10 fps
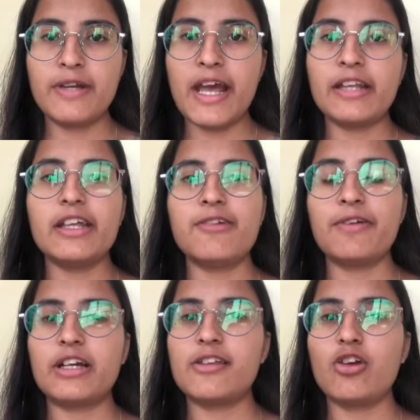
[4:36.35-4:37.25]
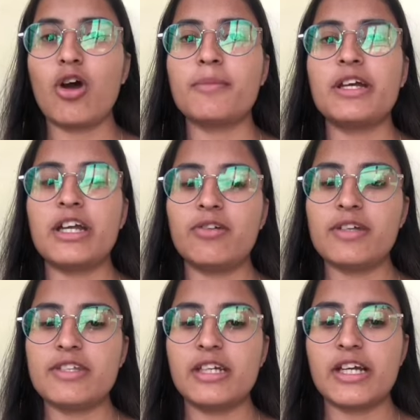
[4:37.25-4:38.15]
and the efficacy of the
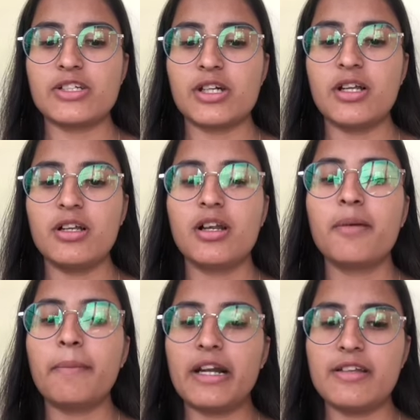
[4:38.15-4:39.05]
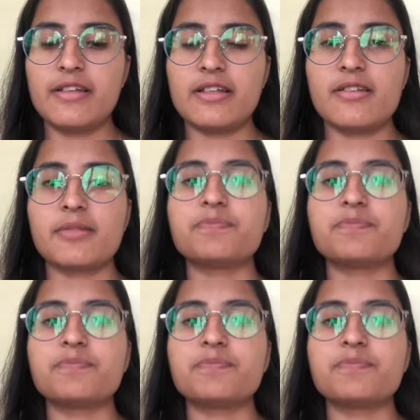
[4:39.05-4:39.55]
investigational medicines.